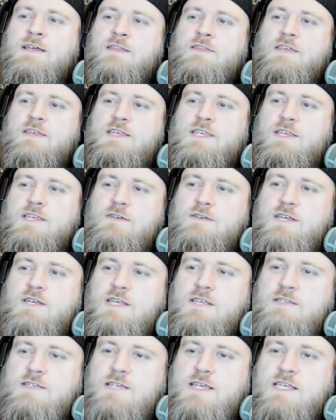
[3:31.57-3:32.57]
This dude
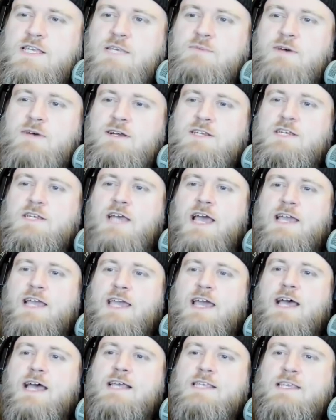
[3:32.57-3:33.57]
just looks like a smug
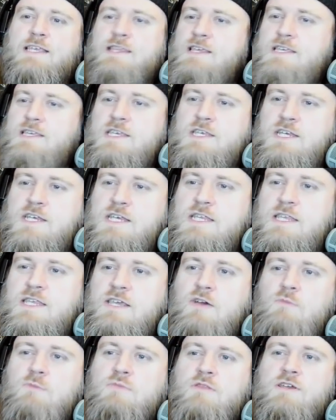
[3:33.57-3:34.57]
jackass, and this is just
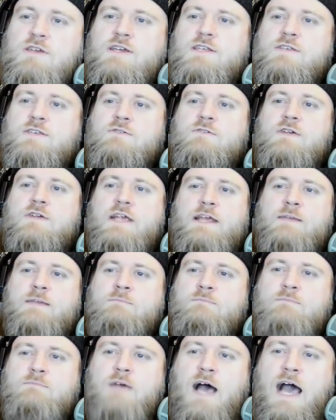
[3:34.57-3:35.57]
the
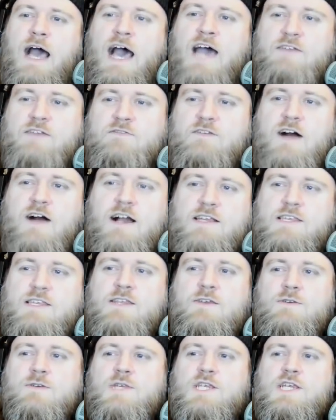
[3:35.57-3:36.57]
obligatory hot Fox
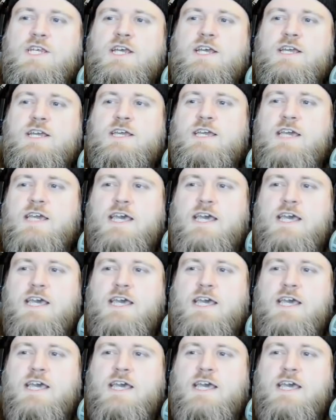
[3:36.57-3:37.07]
News chick.